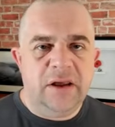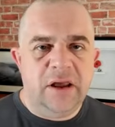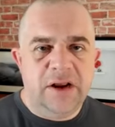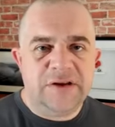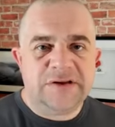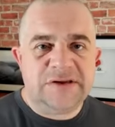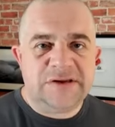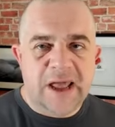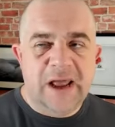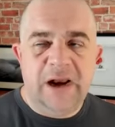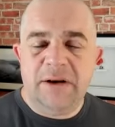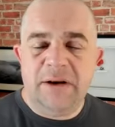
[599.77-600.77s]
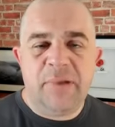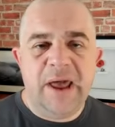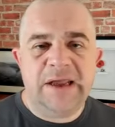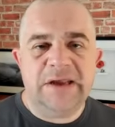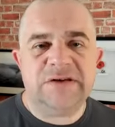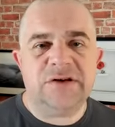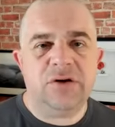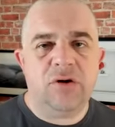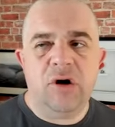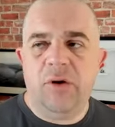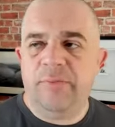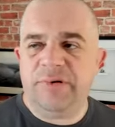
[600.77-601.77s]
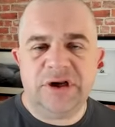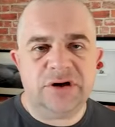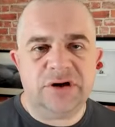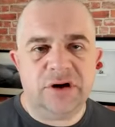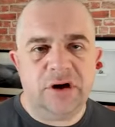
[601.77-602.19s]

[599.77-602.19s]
at a scale and pace that your competition are going